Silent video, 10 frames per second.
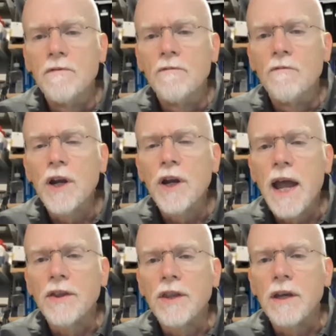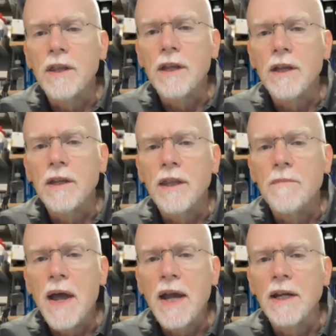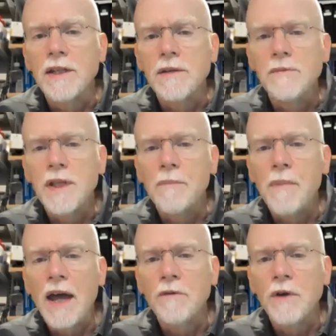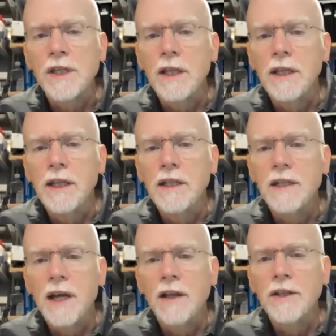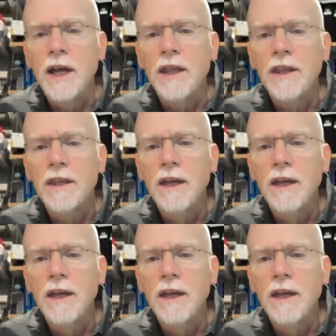working out the mechanisms, the pathways that lead to cell death,